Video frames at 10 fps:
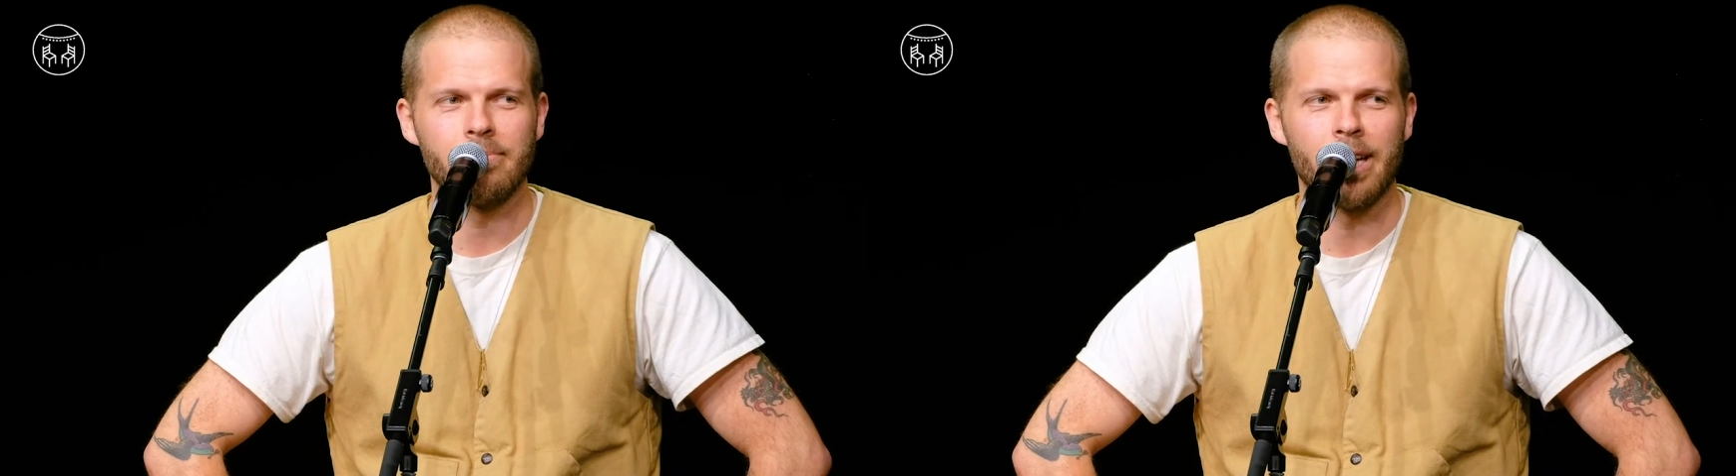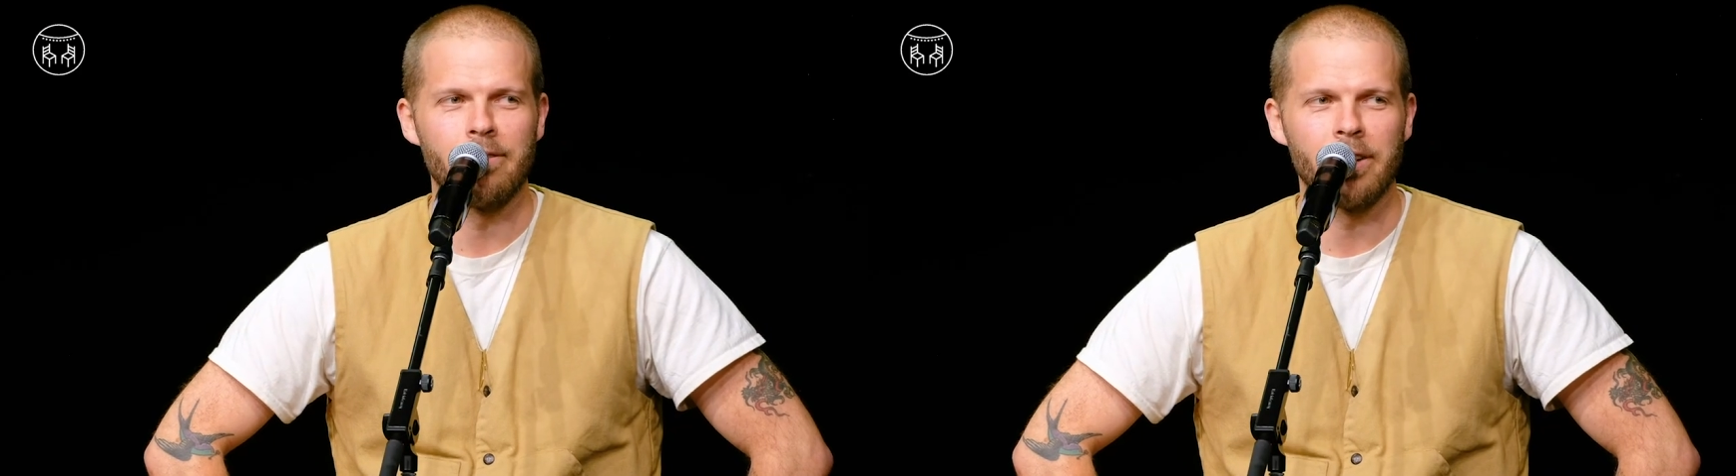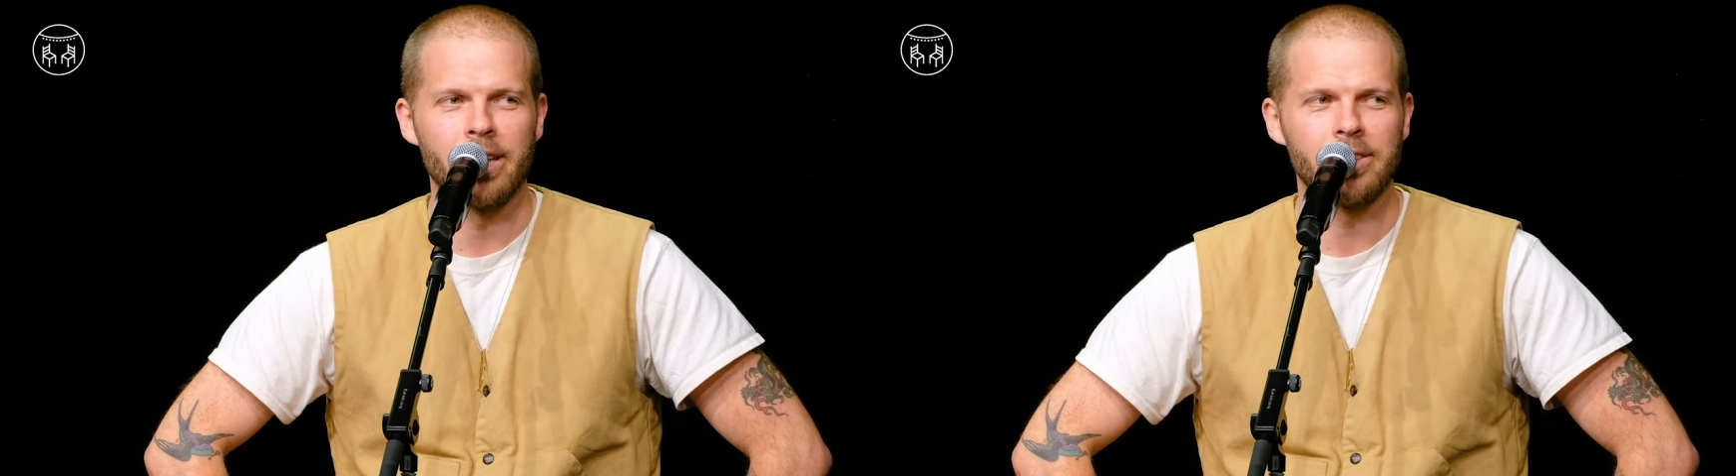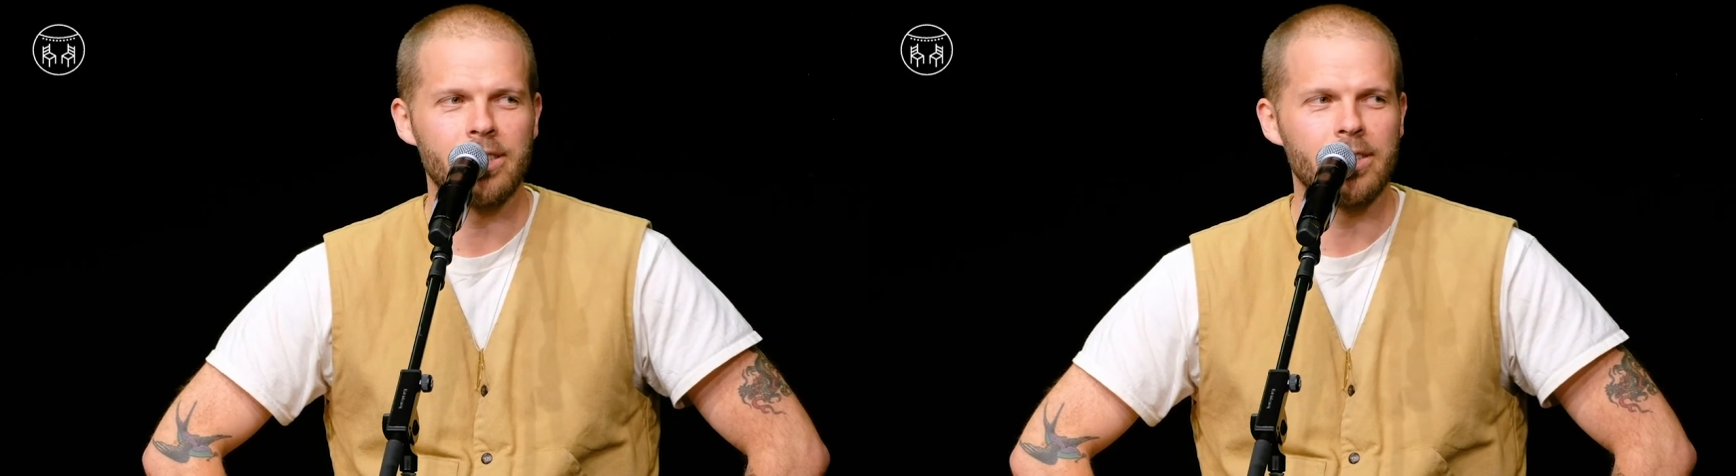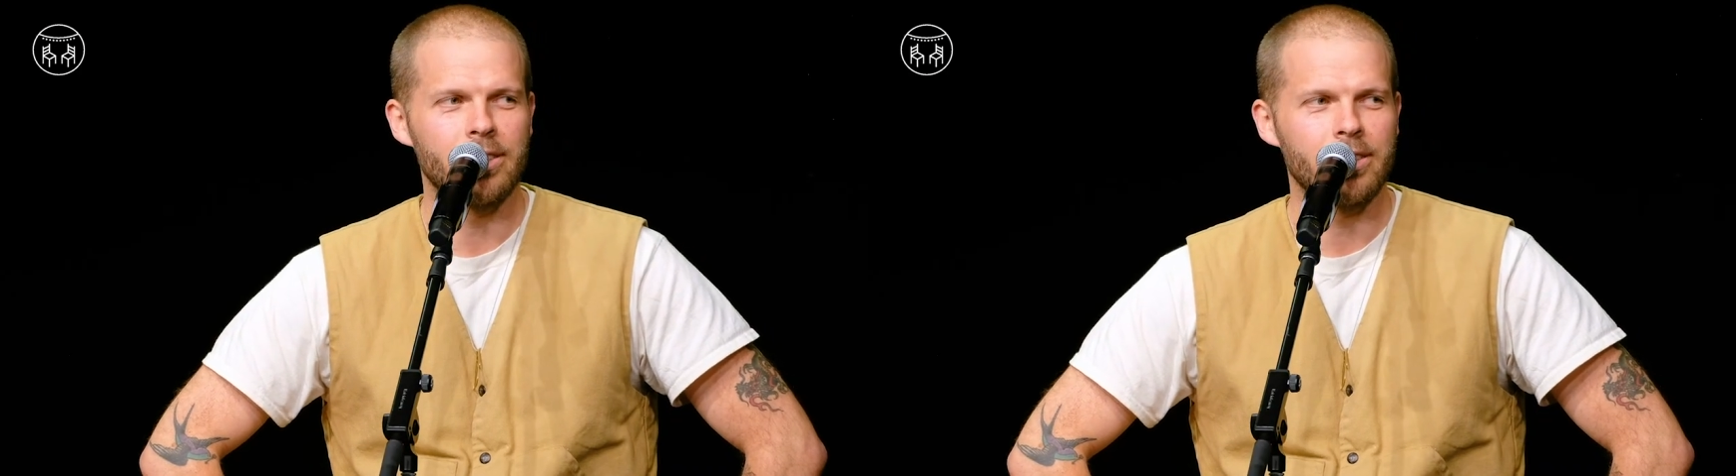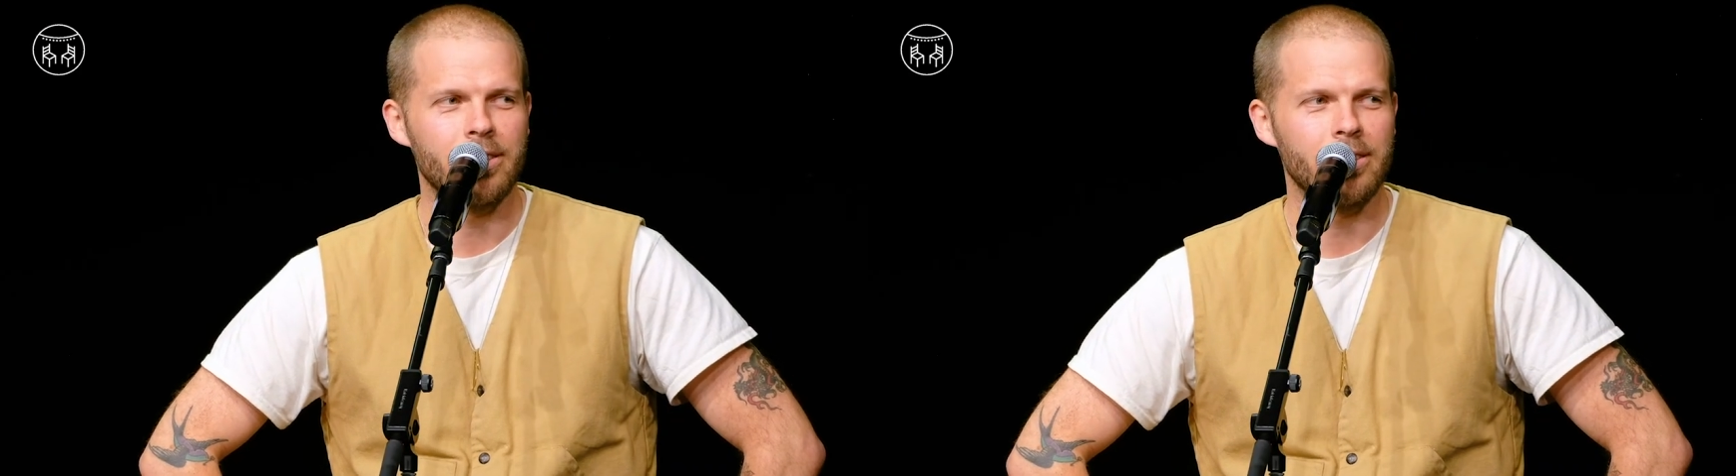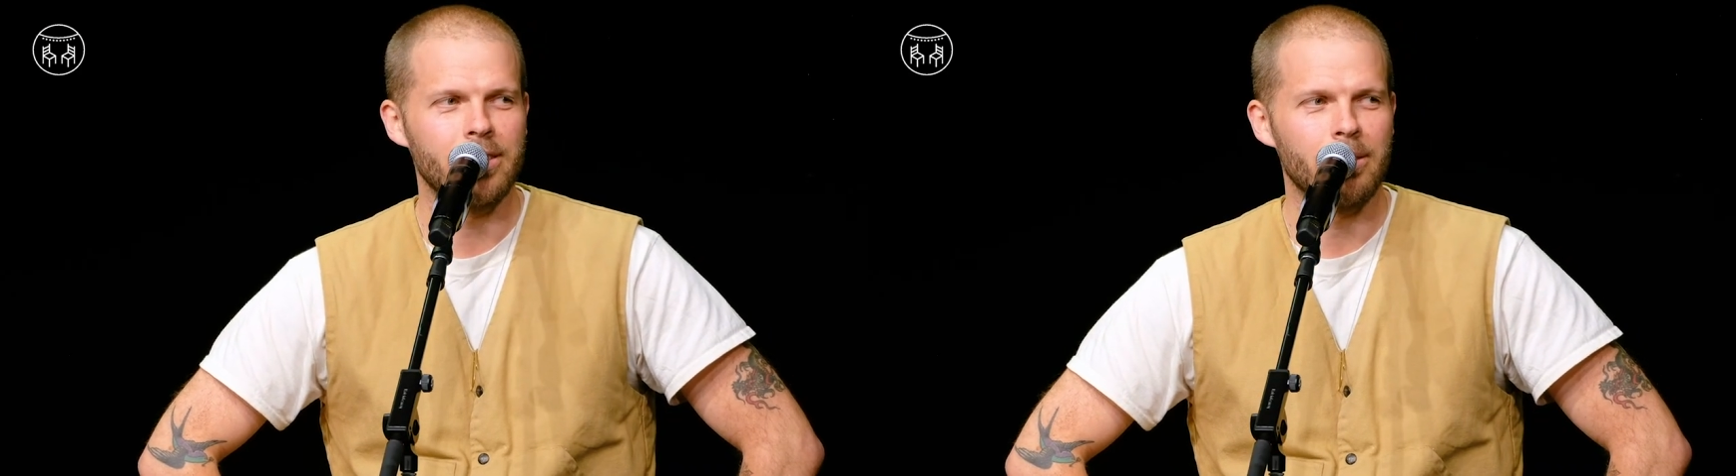had fantasies